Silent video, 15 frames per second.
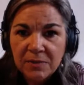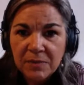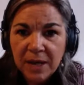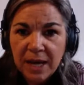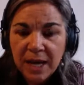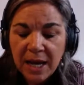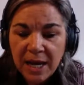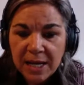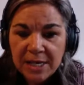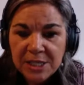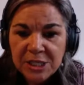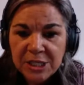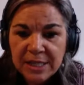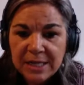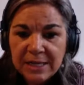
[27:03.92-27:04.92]

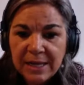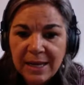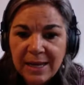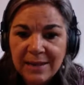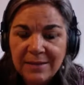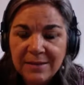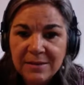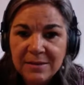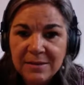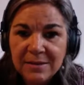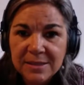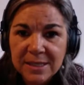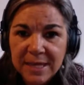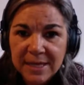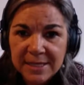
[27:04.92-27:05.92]
hygiene and
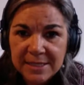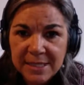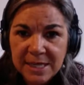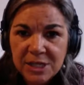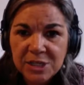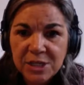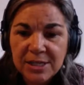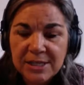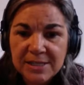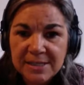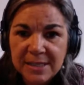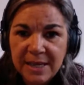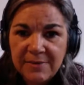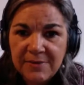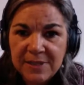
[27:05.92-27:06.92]
sanitation and
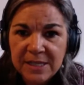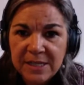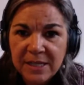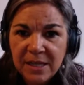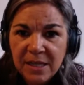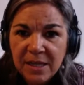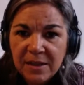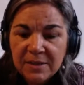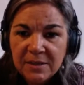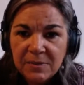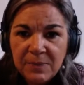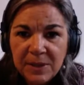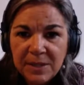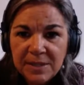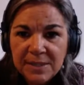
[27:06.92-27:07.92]
safety, the
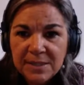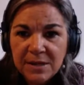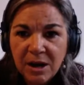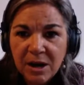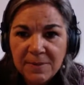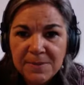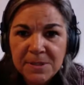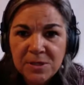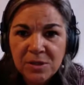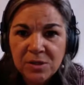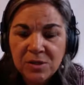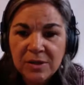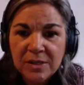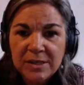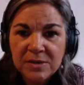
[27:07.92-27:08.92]
biggest
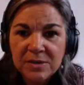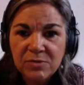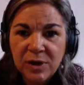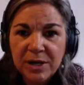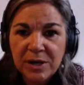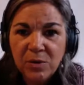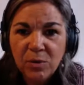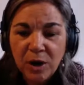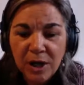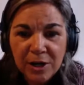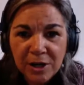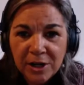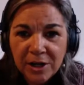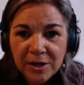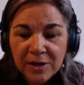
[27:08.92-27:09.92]
obstacle is running
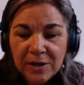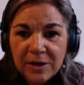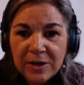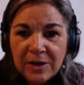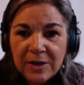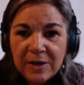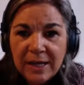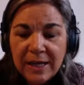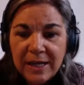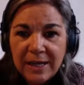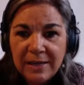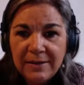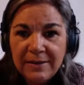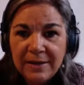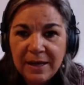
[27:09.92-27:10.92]
water
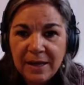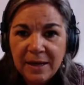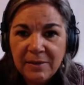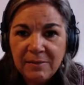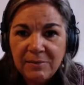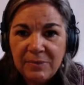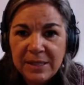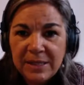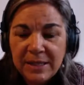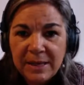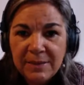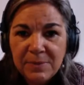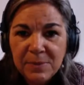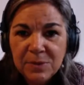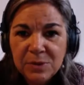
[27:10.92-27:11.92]
and being
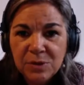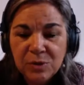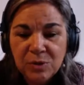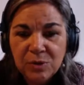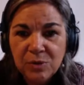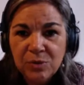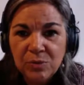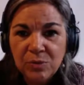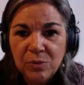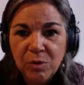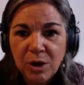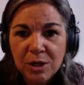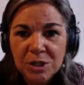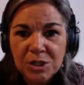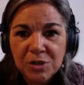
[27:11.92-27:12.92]
able to
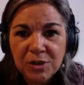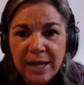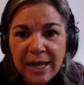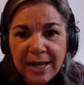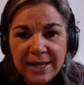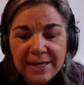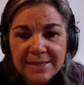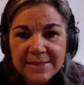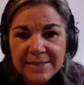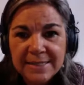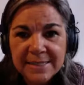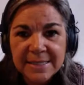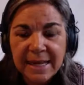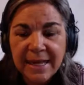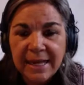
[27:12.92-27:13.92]
wash your
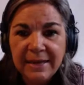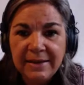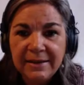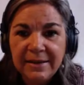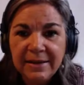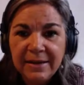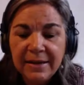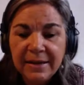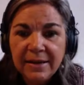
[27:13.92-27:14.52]
hands and